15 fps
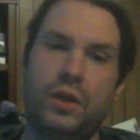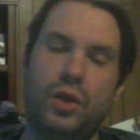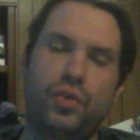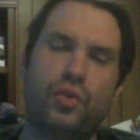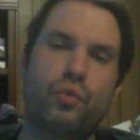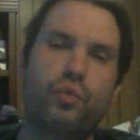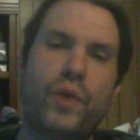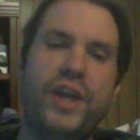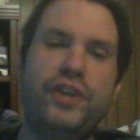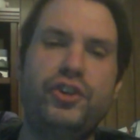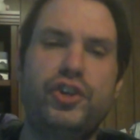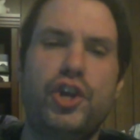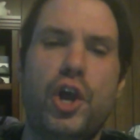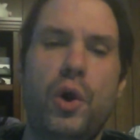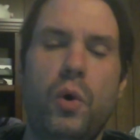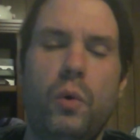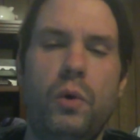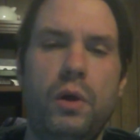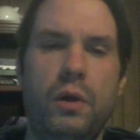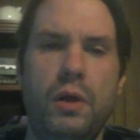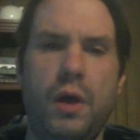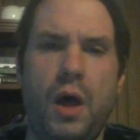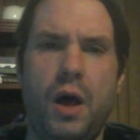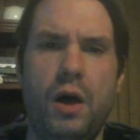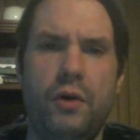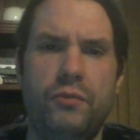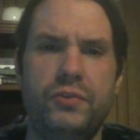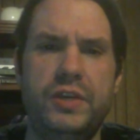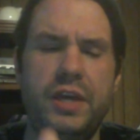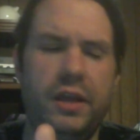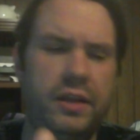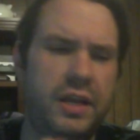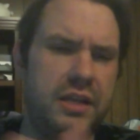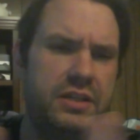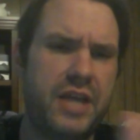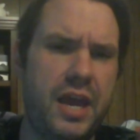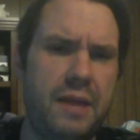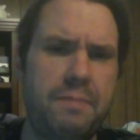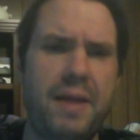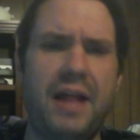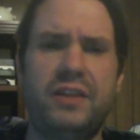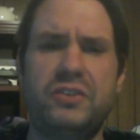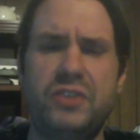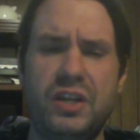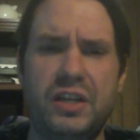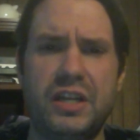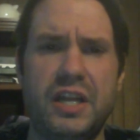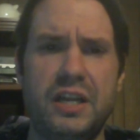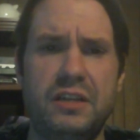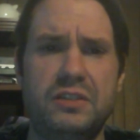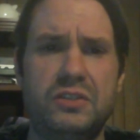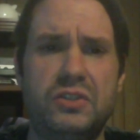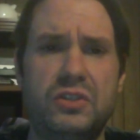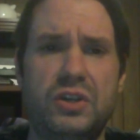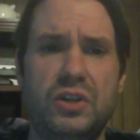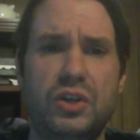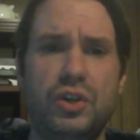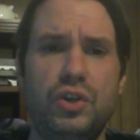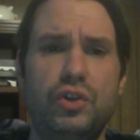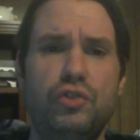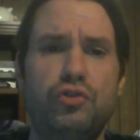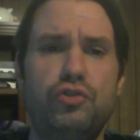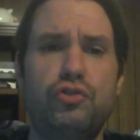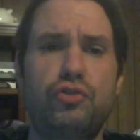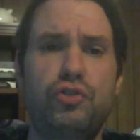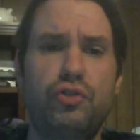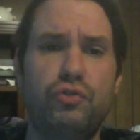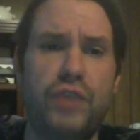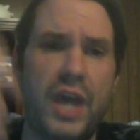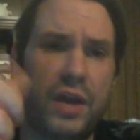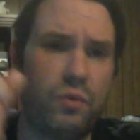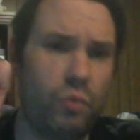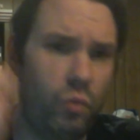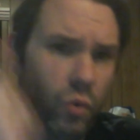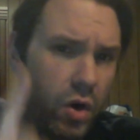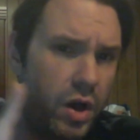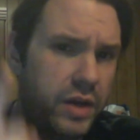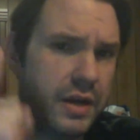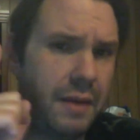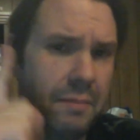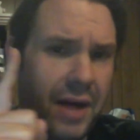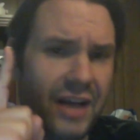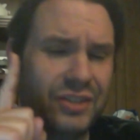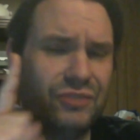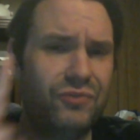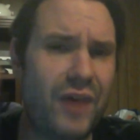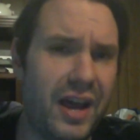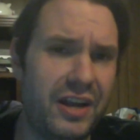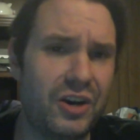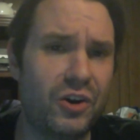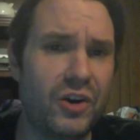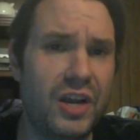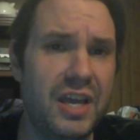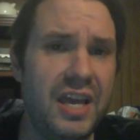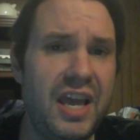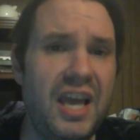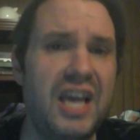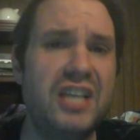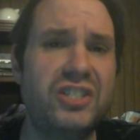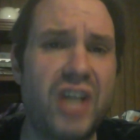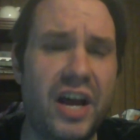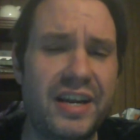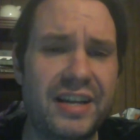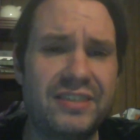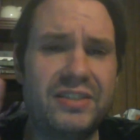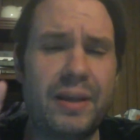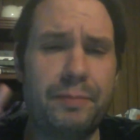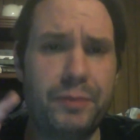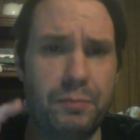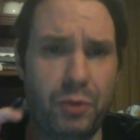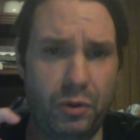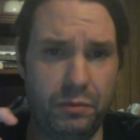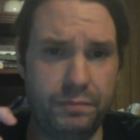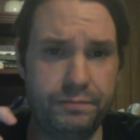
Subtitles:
The ratio of killing 10 Palestinians to get one Hamas fighter is unacceptable.